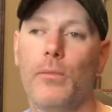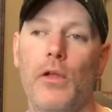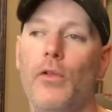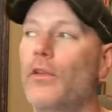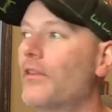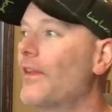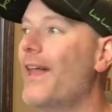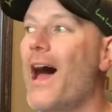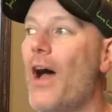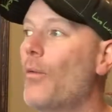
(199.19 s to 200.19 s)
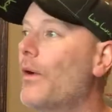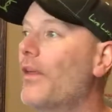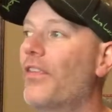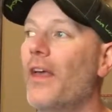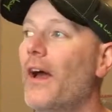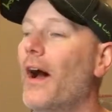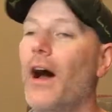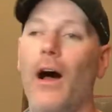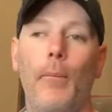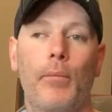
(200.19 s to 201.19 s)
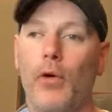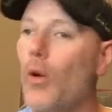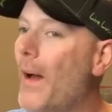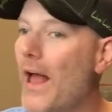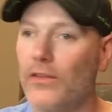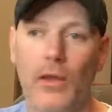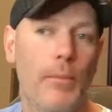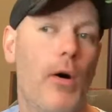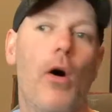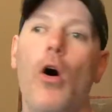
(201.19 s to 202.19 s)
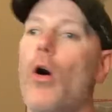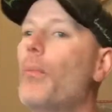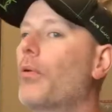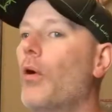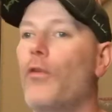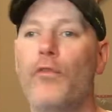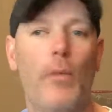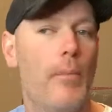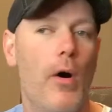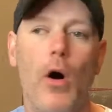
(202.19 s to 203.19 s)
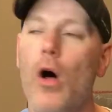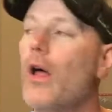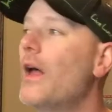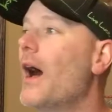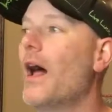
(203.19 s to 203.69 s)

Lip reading: Bueller does a lot with pro basketball, pro football,